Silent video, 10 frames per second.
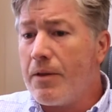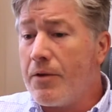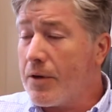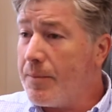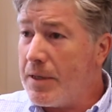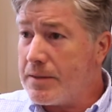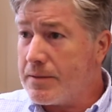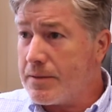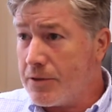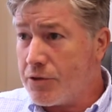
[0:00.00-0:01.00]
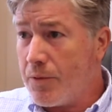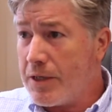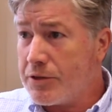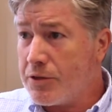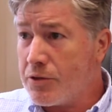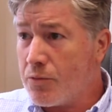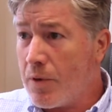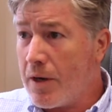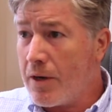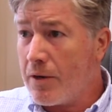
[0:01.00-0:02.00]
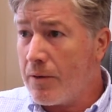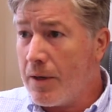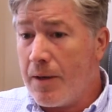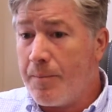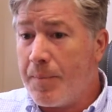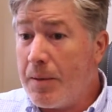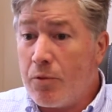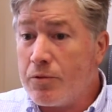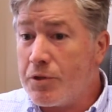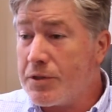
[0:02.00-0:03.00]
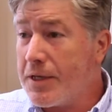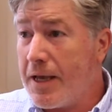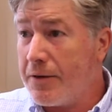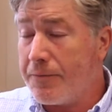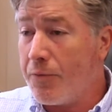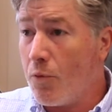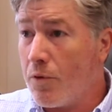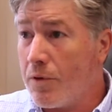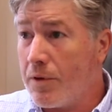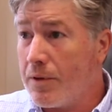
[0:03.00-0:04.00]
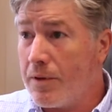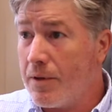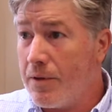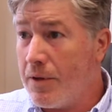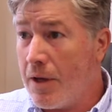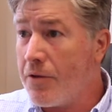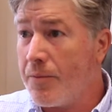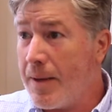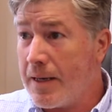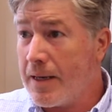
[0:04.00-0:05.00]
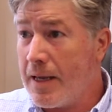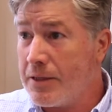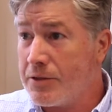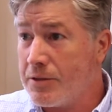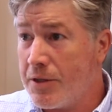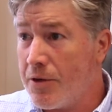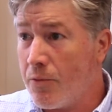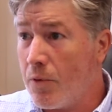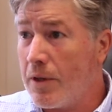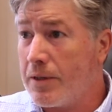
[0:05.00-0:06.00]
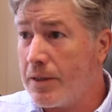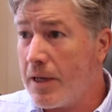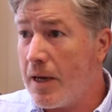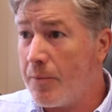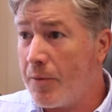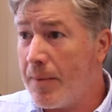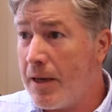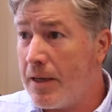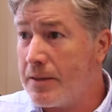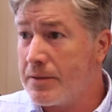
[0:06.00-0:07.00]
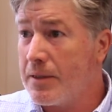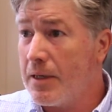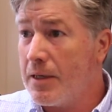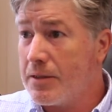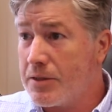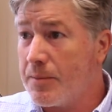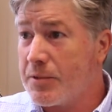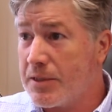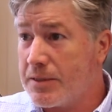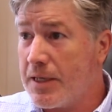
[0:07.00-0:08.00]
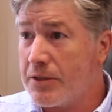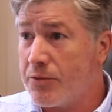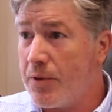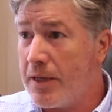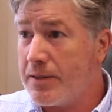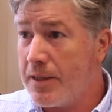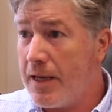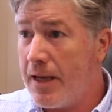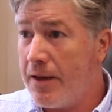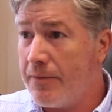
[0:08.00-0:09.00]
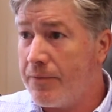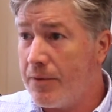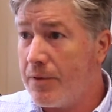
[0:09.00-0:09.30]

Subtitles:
There can be situations where people just can't afford the other medications and they're willing to compromise some success rate to have